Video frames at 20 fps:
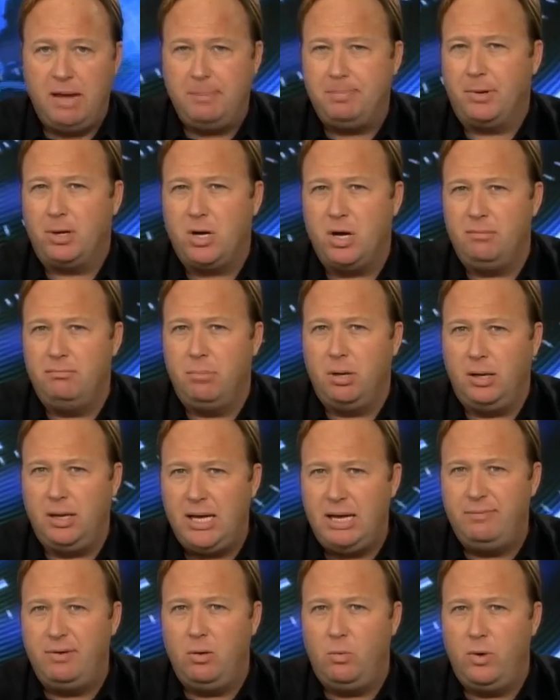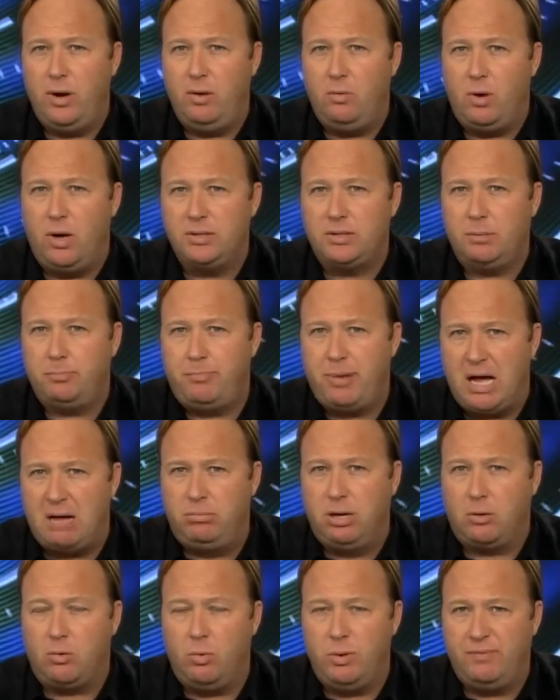people couldn't believe it when it wasn't
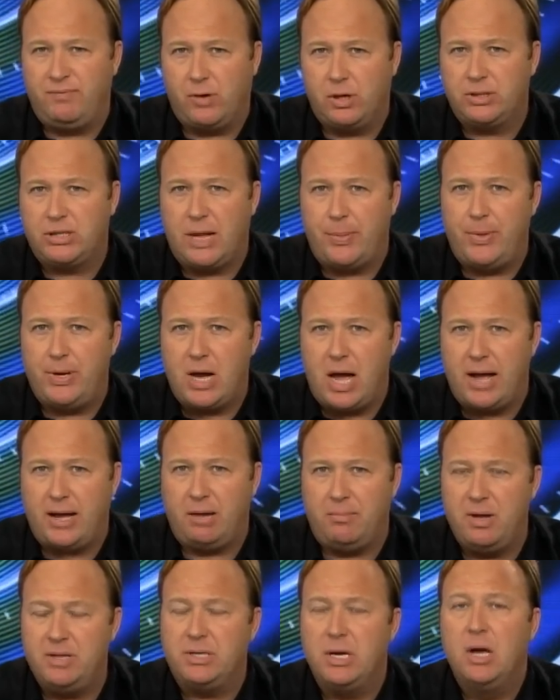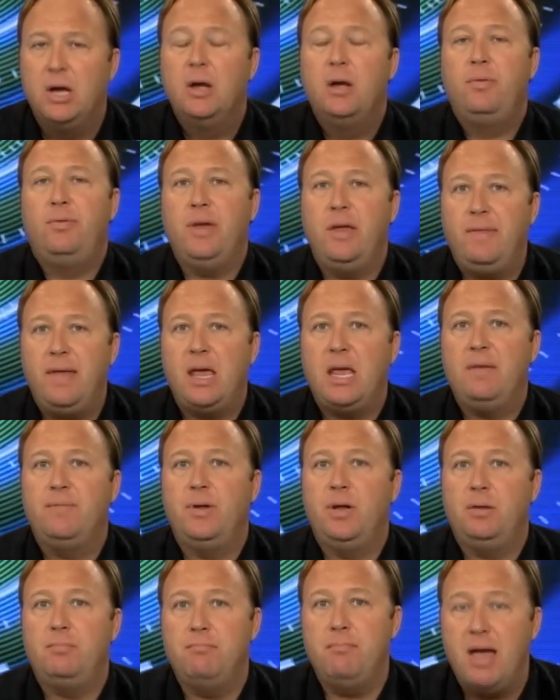public. When we first got the documents, then they
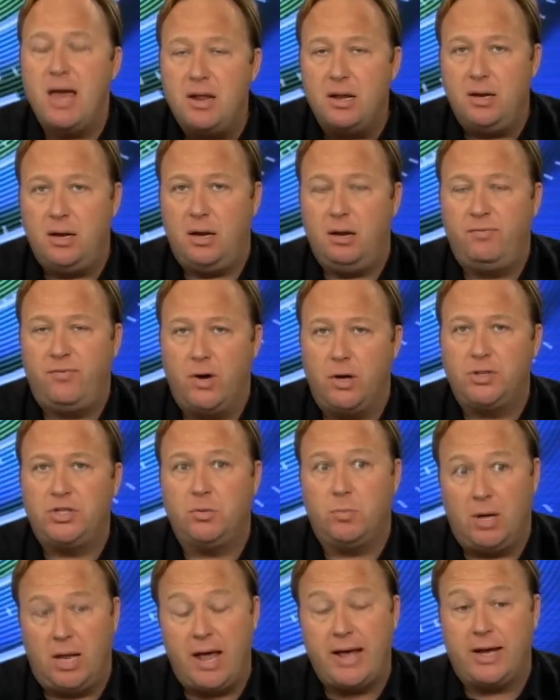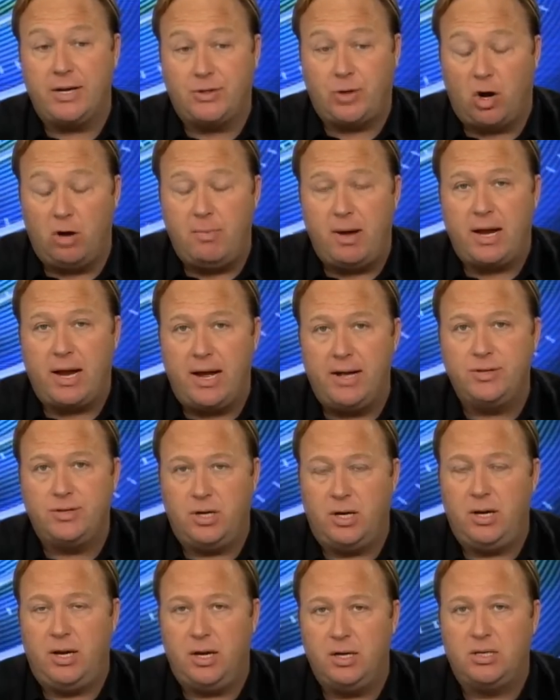even admitted it, and folks said, "Well, I guess turning my
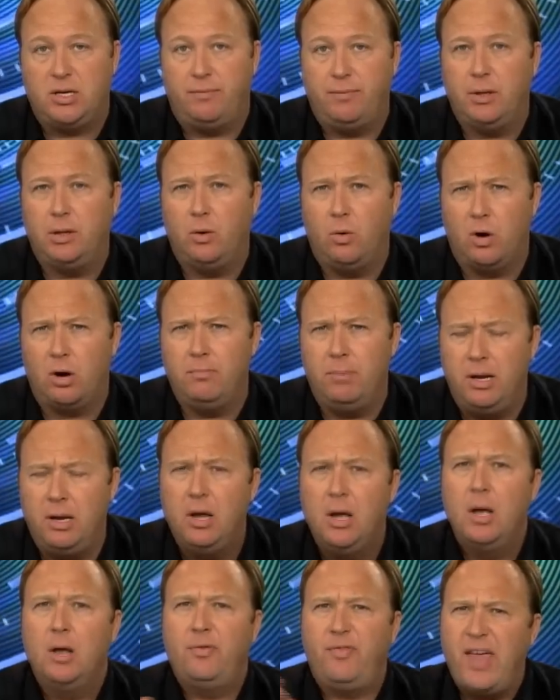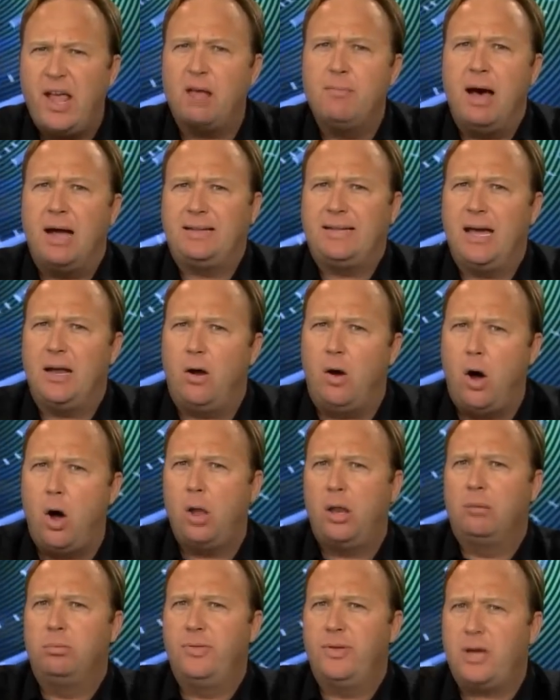guns in is of the Lord." But think about that:
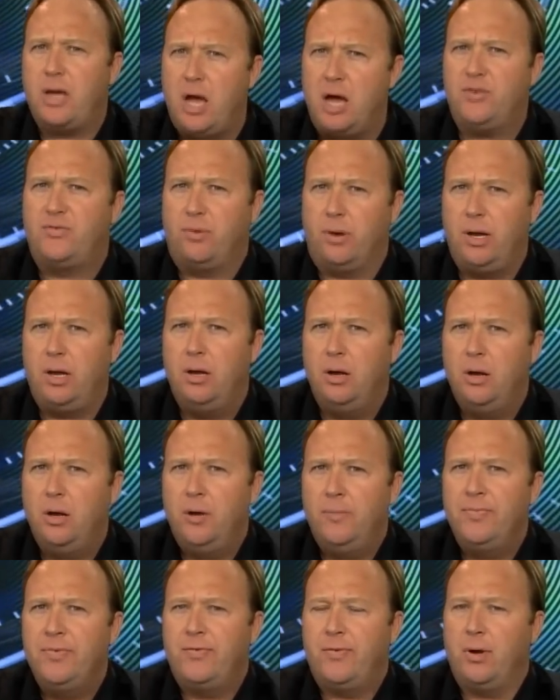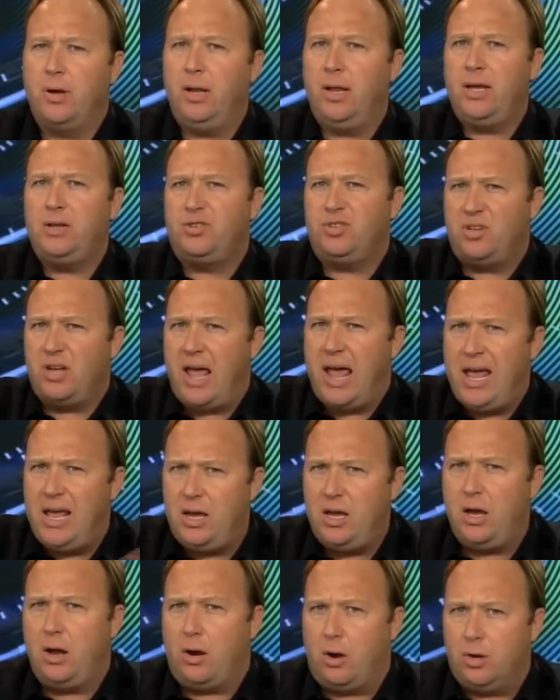all over the country, for at least
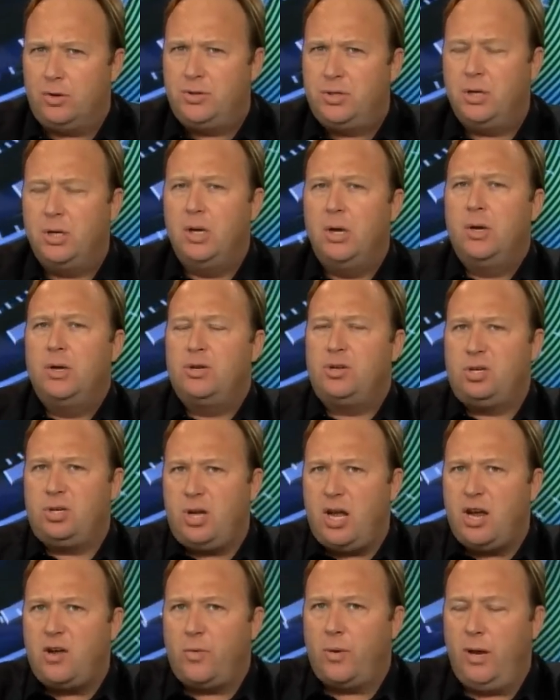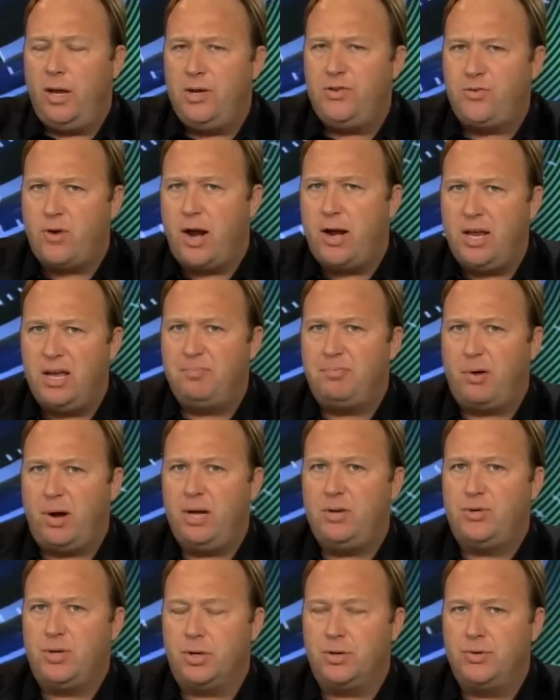eight years, secretly training
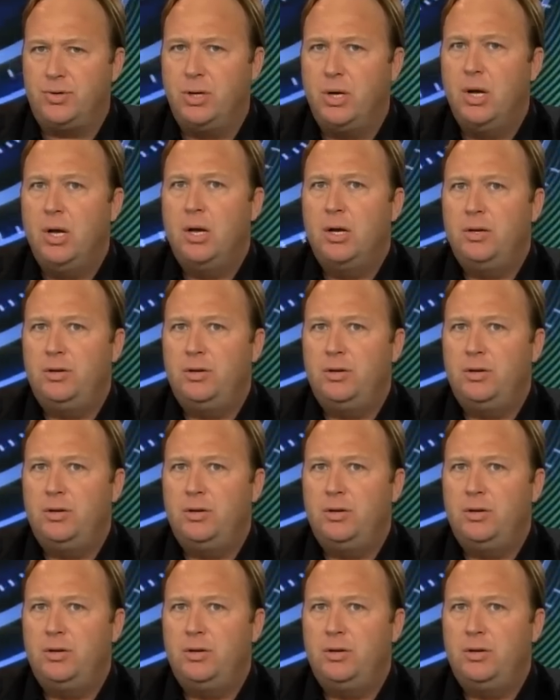preachers